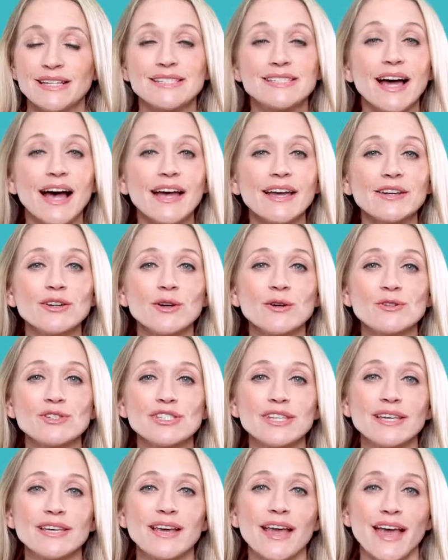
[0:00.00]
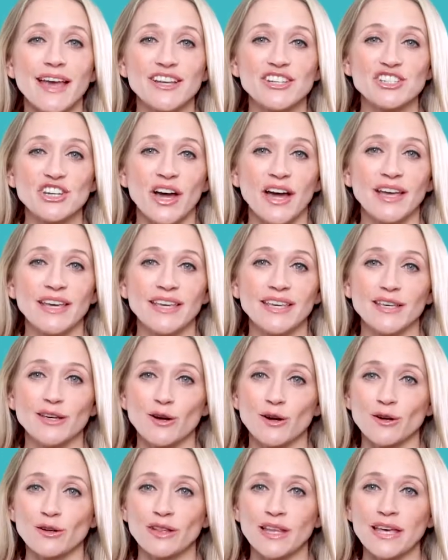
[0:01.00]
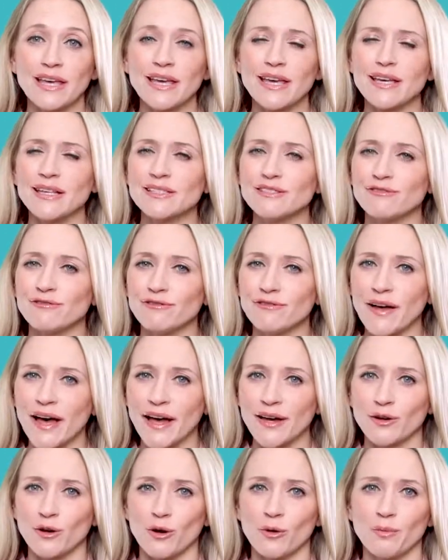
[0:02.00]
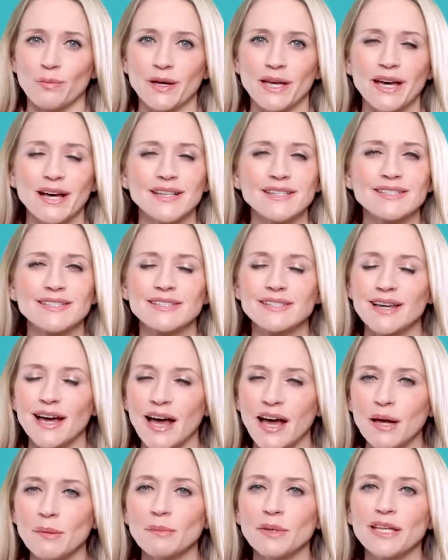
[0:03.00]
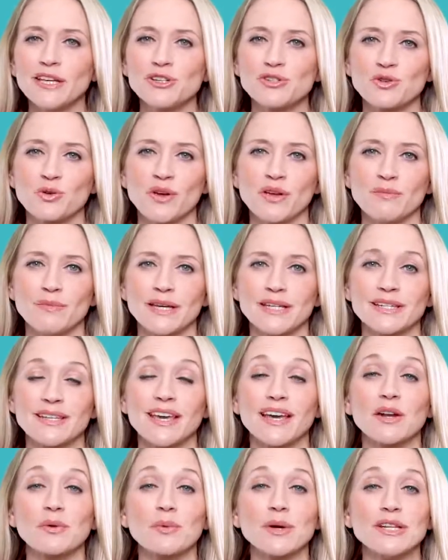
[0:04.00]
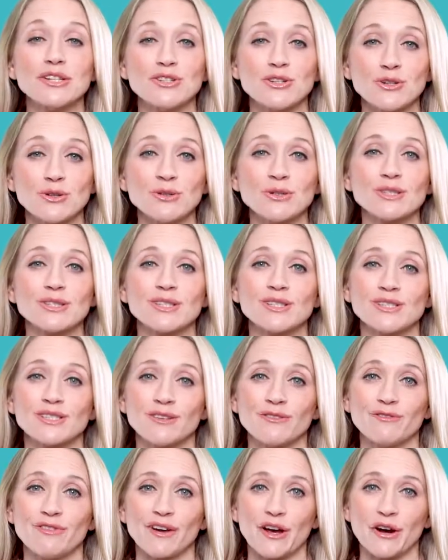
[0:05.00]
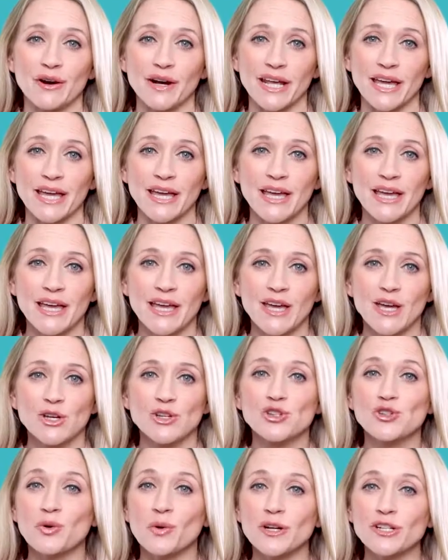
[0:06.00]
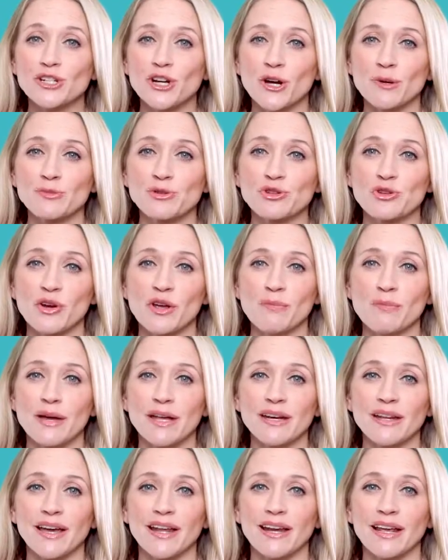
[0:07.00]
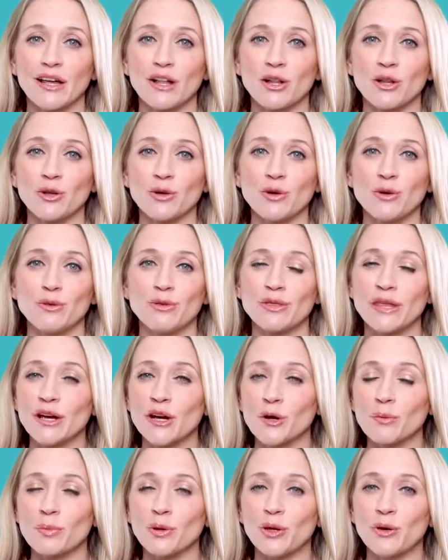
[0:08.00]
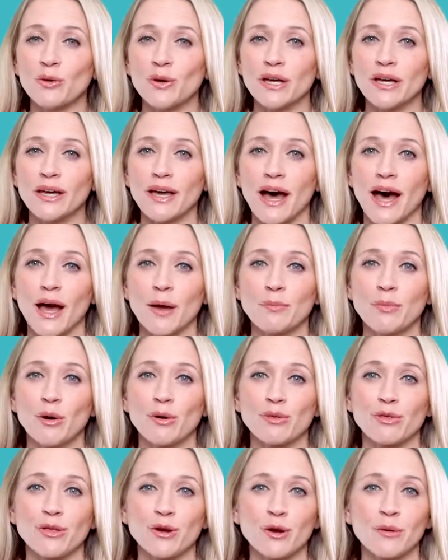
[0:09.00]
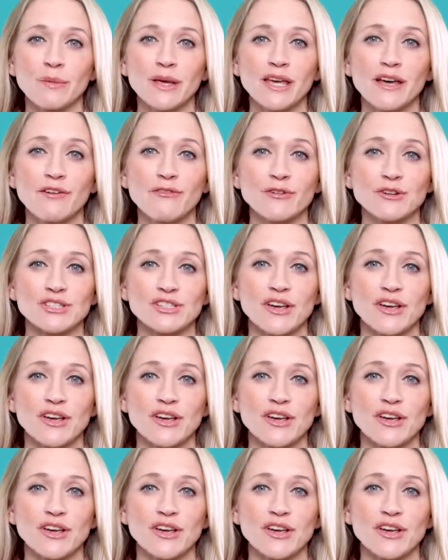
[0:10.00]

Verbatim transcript: Diagnosing HIE early is vital because timely treatment can reduce the severity. Short-term treatment can include therapeutic hypothermia for